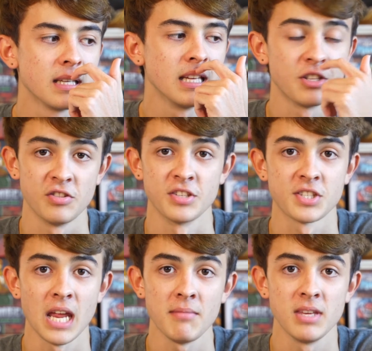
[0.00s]
it's the
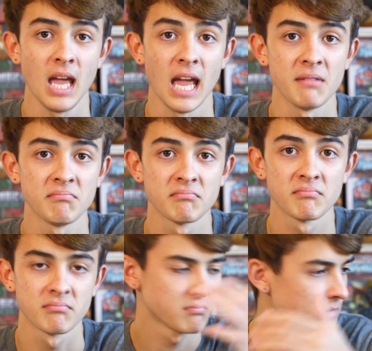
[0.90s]
same game,
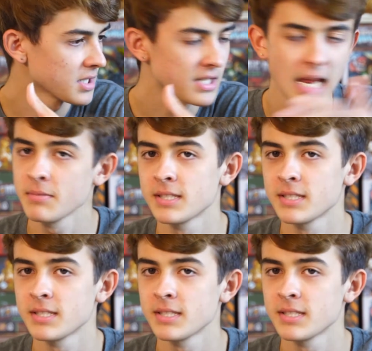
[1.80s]
same